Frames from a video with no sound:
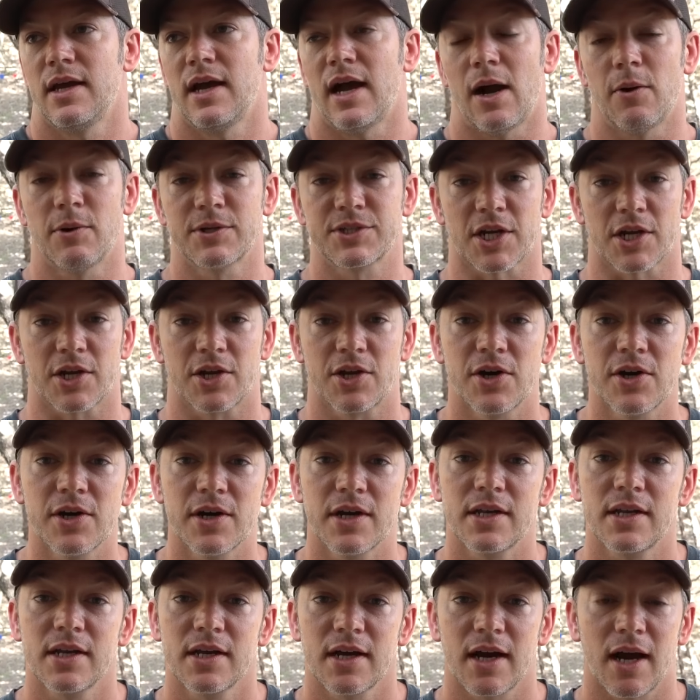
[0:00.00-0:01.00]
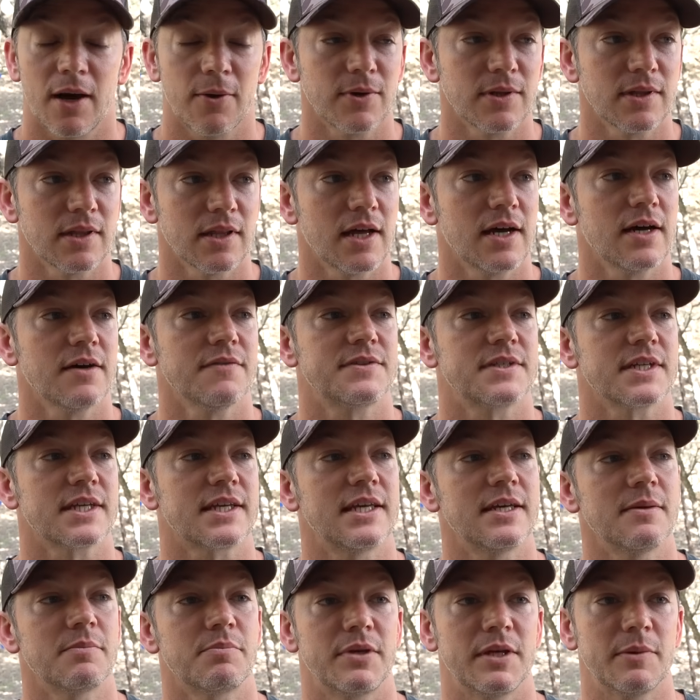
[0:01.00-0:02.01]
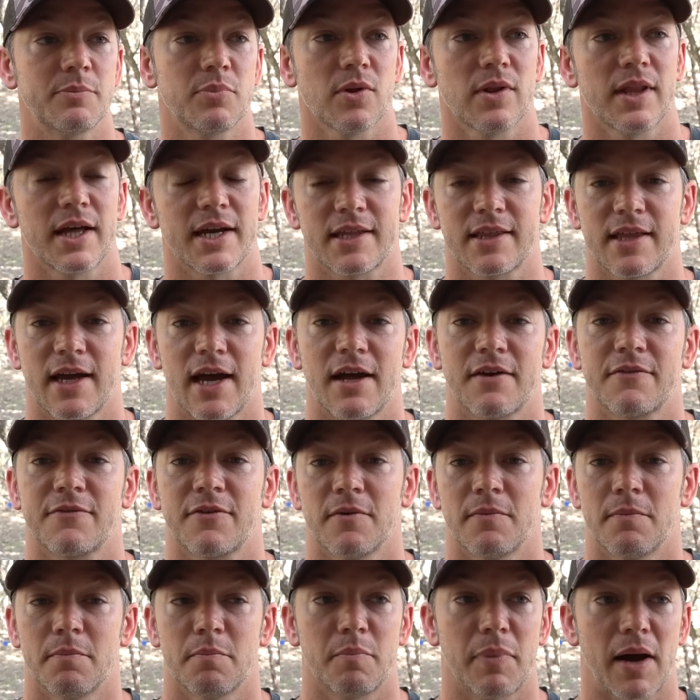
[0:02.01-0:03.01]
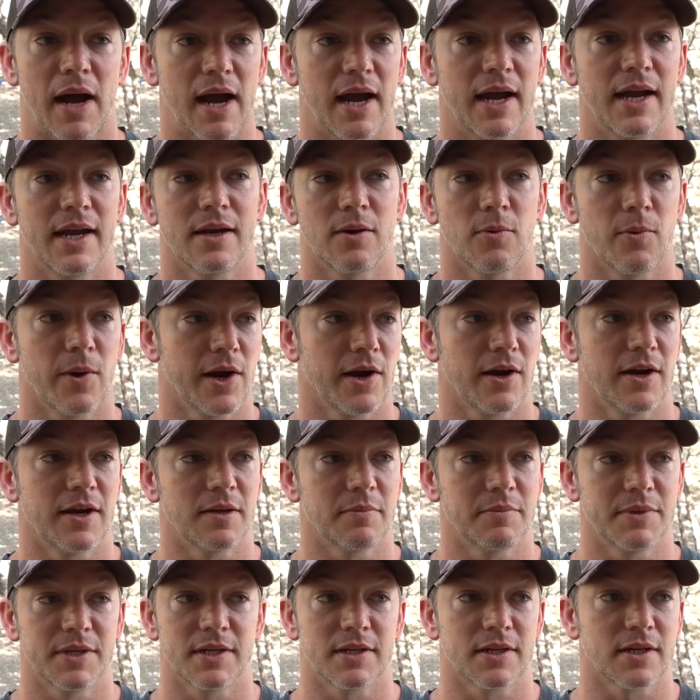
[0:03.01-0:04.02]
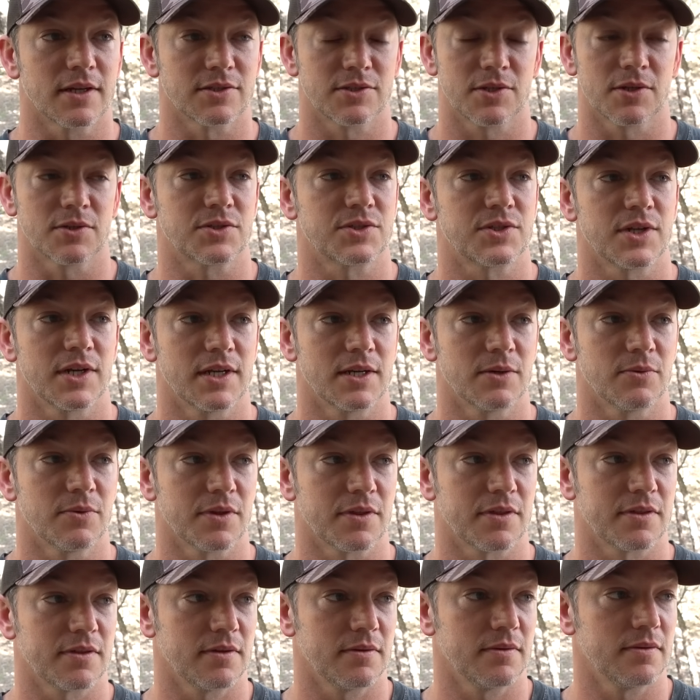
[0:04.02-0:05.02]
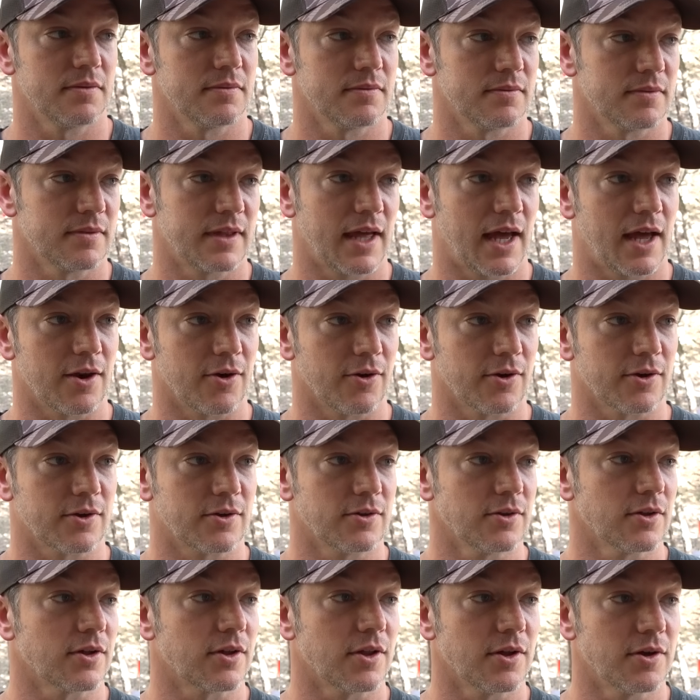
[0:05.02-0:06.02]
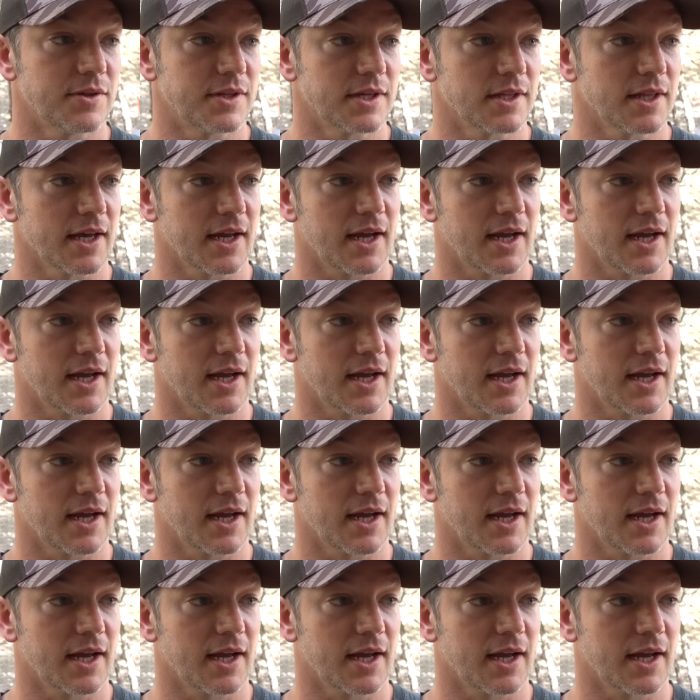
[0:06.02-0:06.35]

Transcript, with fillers: I wish I could. I would love to keep people like that from buying, wearing, being associated with that article of clothing.